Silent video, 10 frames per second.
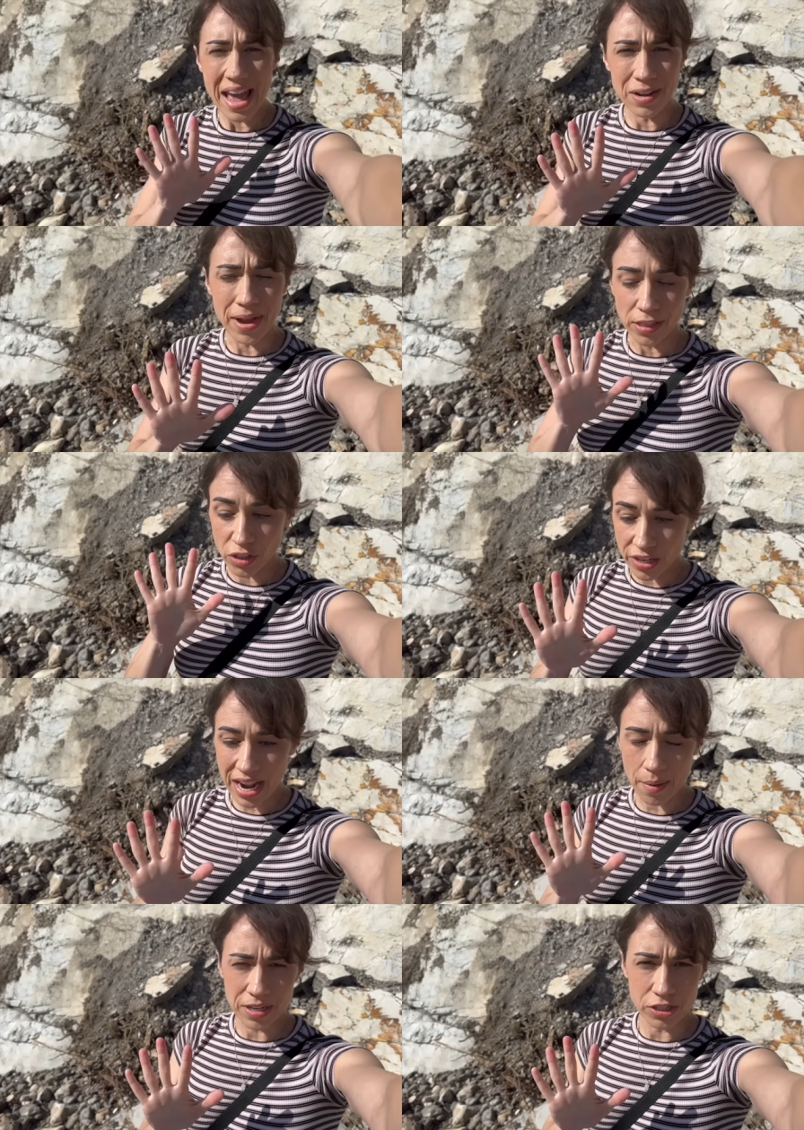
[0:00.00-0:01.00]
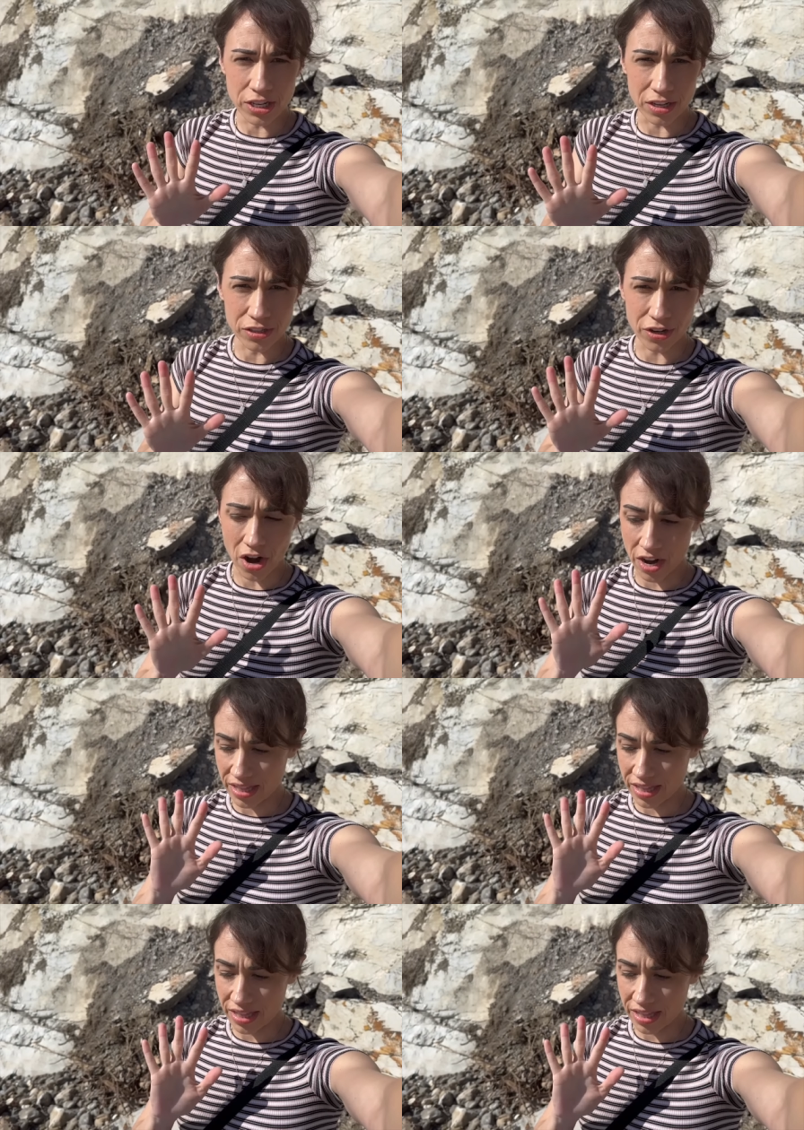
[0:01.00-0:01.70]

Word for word: Anyway, look at how many shells there are.